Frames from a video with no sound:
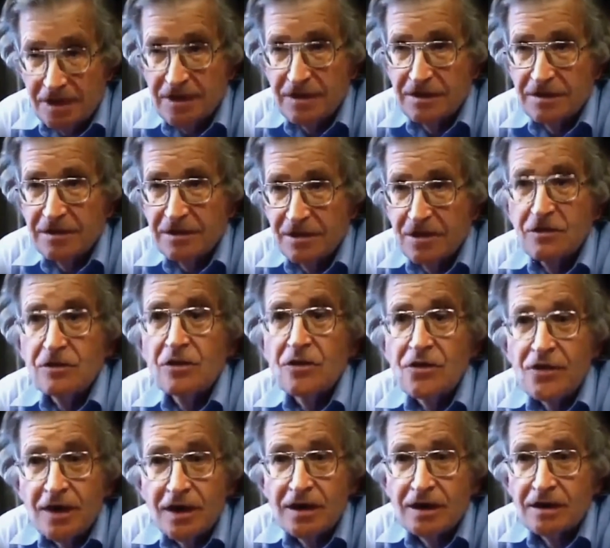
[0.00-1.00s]
Well,
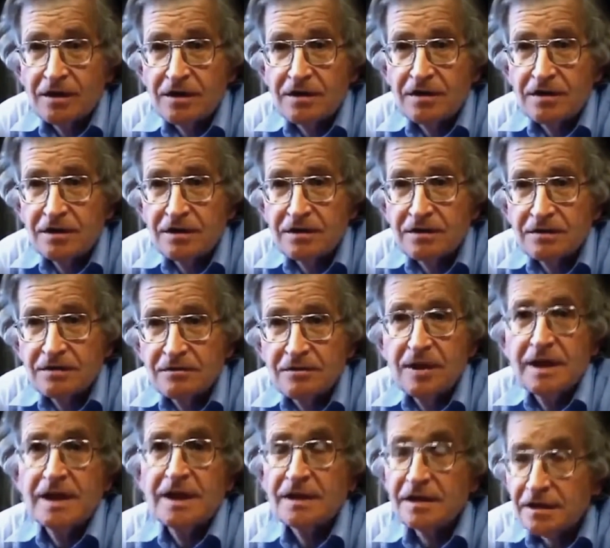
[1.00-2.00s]
local thugs, you know.
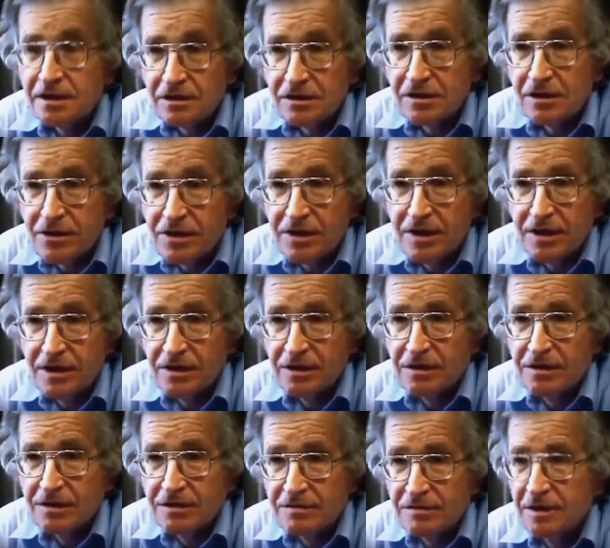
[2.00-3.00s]
Where do you get the local
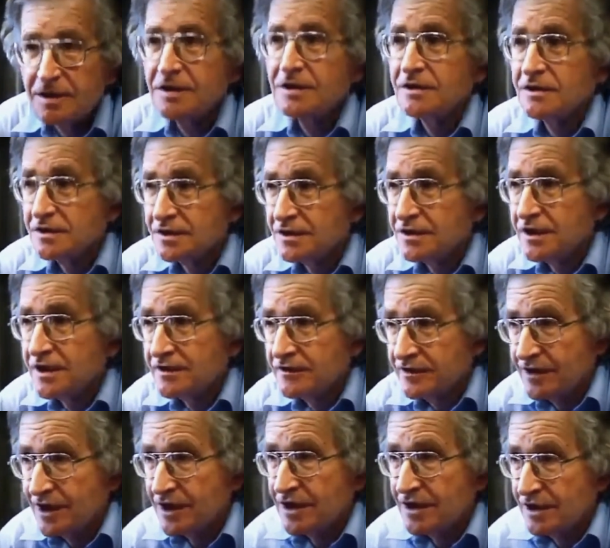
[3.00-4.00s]
thugs? Well, you know,
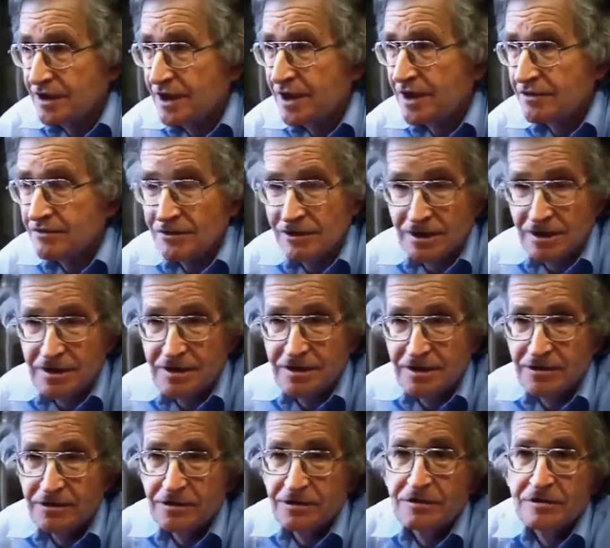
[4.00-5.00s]
they've got a network,
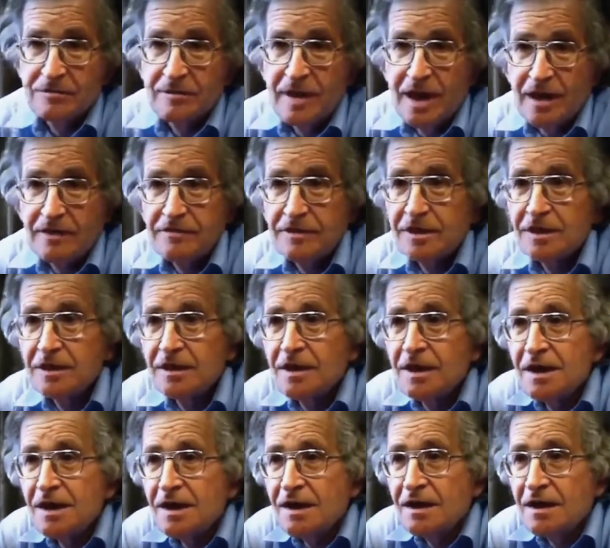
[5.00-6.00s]
the old mafia.
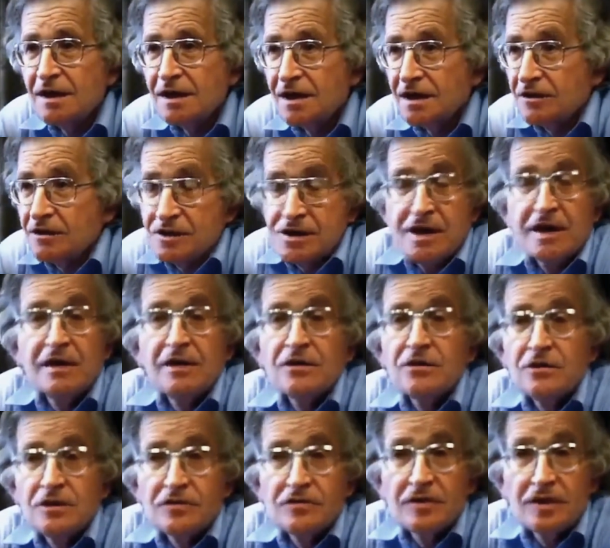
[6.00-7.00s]
Of course, they
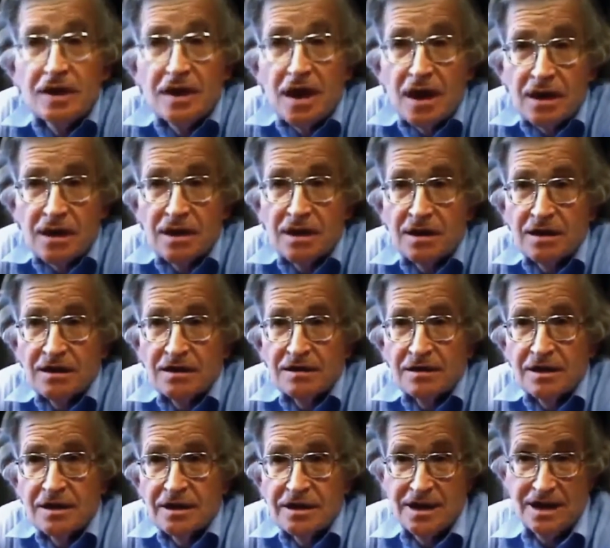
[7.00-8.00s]
don't do it for nothing,
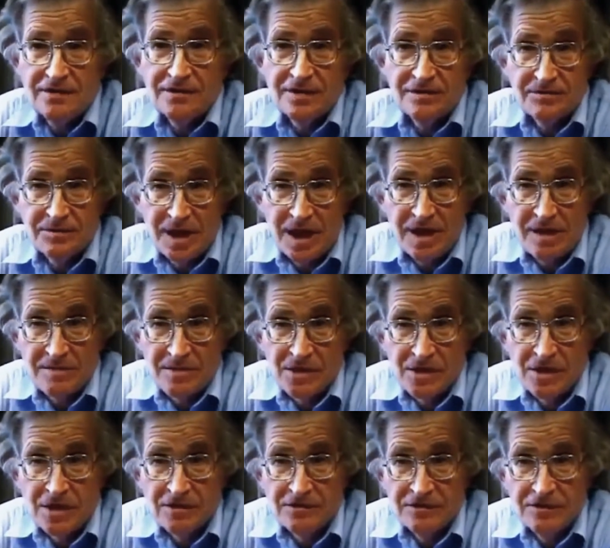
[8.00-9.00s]
like you have to pay
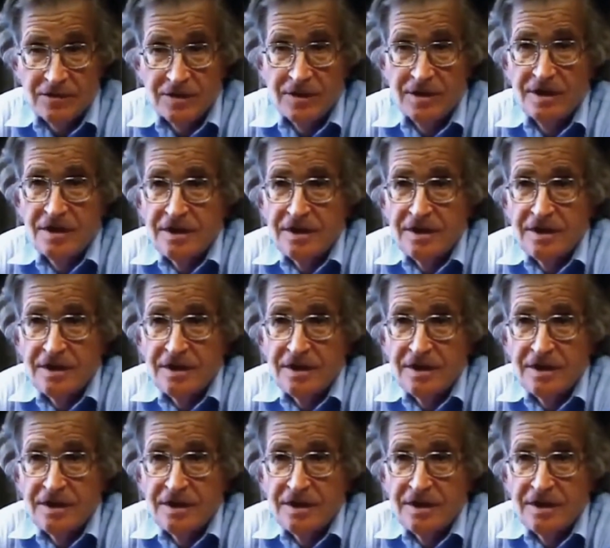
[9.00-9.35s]
them off.